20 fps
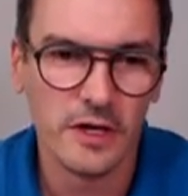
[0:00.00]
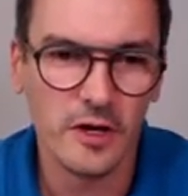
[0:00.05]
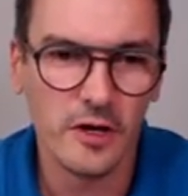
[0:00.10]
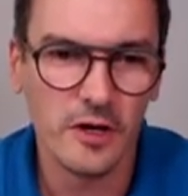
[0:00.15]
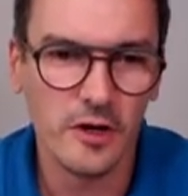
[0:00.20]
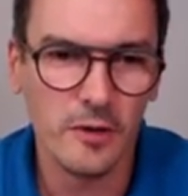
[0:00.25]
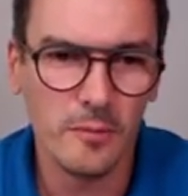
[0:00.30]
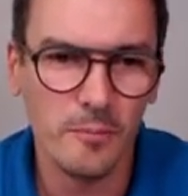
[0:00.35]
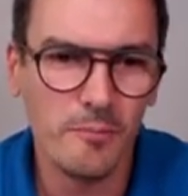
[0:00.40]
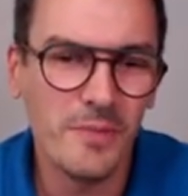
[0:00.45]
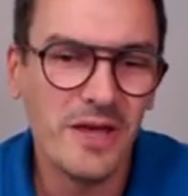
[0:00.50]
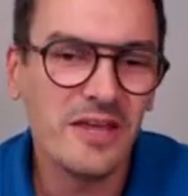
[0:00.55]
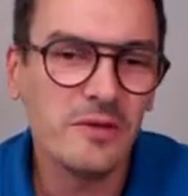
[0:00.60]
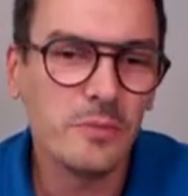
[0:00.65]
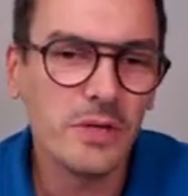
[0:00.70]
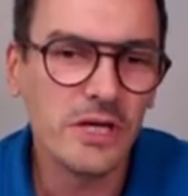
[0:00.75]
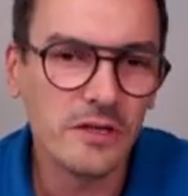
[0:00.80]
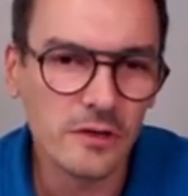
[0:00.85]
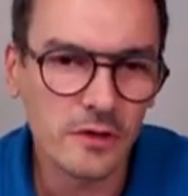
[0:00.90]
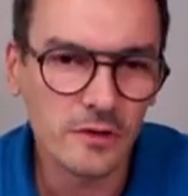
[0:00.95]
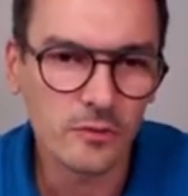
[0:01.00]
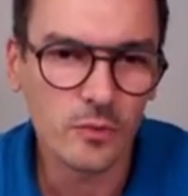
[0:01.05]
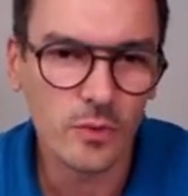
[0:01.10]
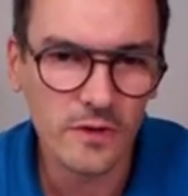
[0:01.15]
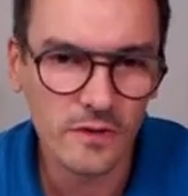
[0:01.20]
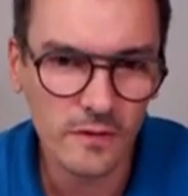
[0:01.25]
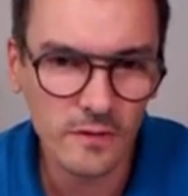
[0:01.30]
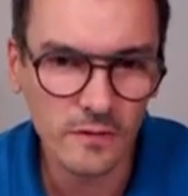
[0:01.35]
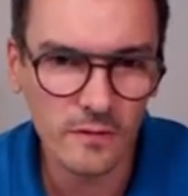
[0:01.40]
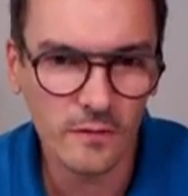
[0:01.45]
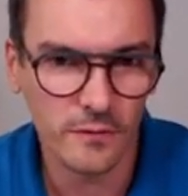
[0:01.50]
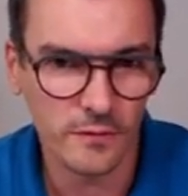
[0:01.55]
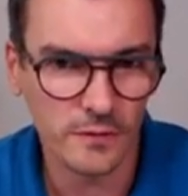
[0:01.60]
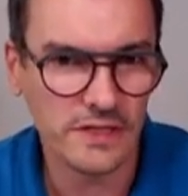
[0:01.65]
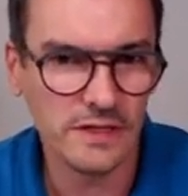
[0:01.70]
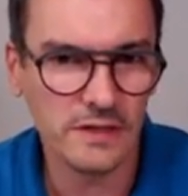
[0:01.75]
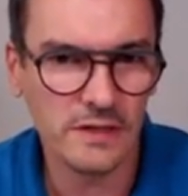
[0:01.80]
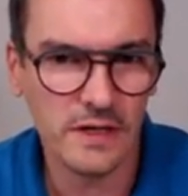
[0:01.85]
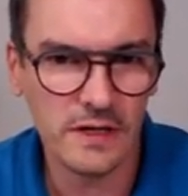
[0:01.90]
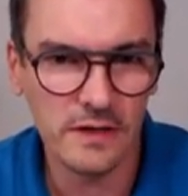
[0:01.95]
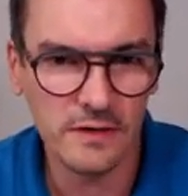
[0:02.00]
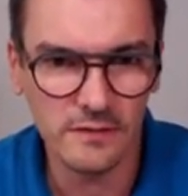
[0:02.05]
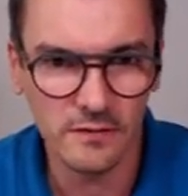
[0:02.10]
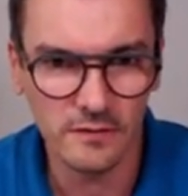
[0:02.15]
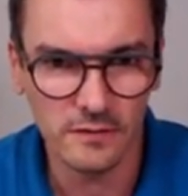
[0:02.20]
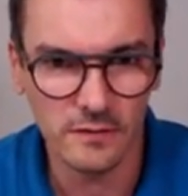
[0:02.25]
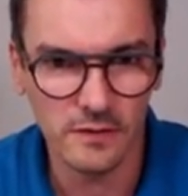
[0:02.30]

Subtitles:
Maybe not within 30 days,